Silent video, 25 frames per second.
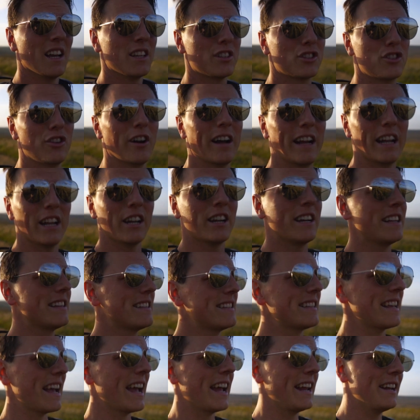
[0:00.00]
It's a great looking
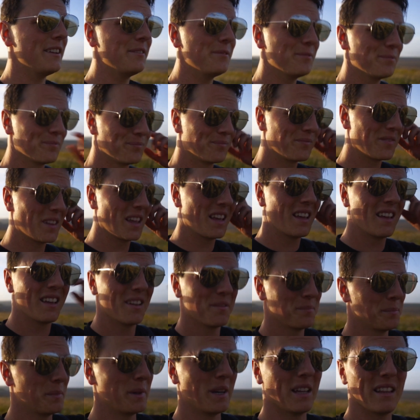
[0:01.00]
scene
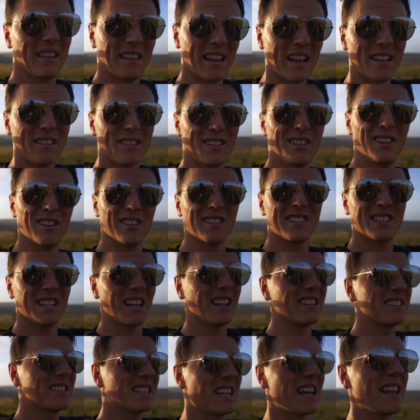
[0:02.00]
but that's not
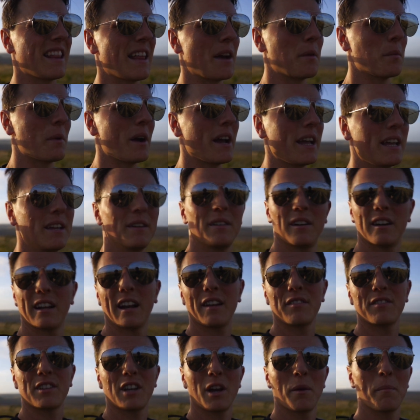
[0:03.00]
sunset that way I'm gonna
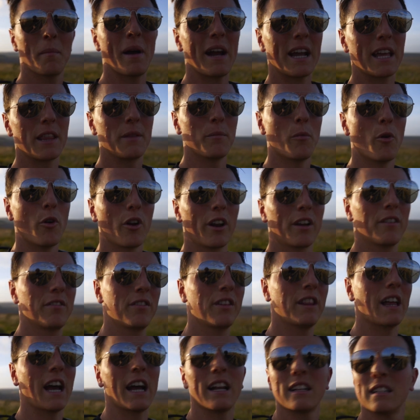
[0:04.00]
have to come back in the morning
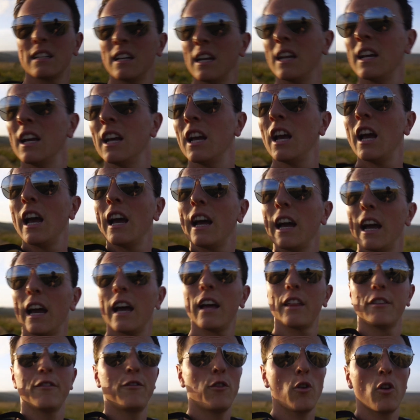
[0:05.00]
for that
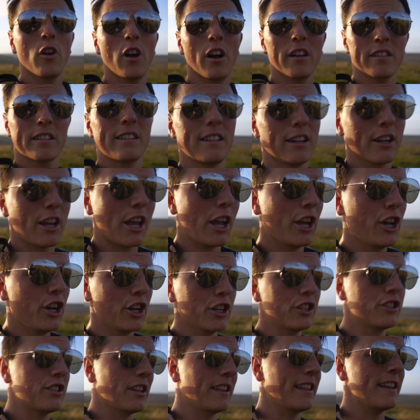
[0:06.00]
uh, the forecast is looking
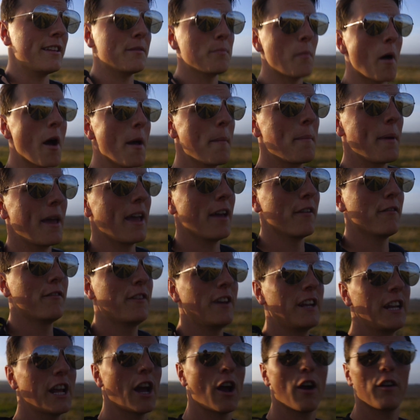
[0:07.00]
good. So this might be a
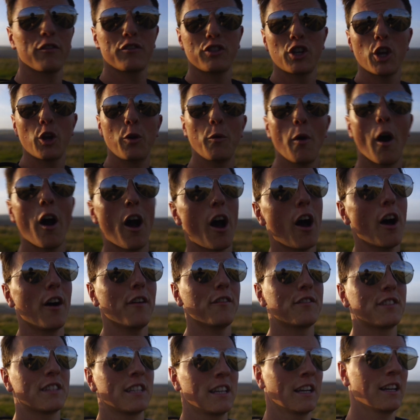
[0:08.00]
video of two
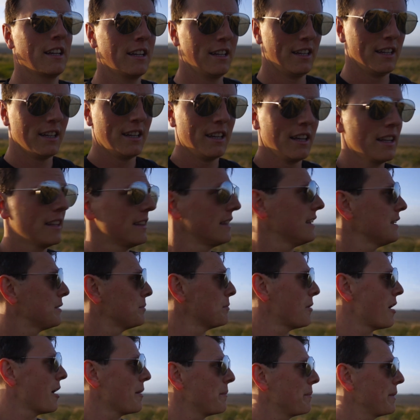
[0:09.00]
halves.
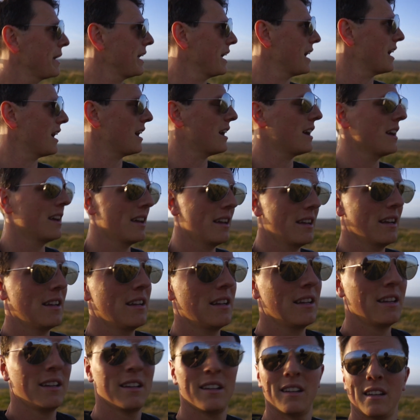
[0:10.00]
This might be a uh,
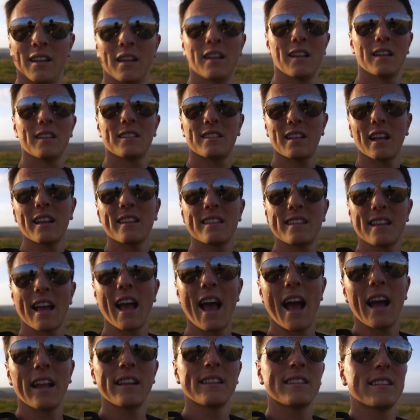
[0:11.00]

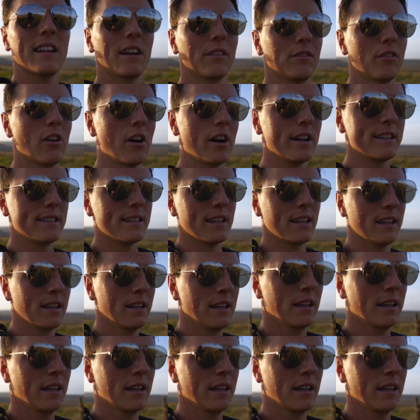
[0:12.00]
sunset and sunrise.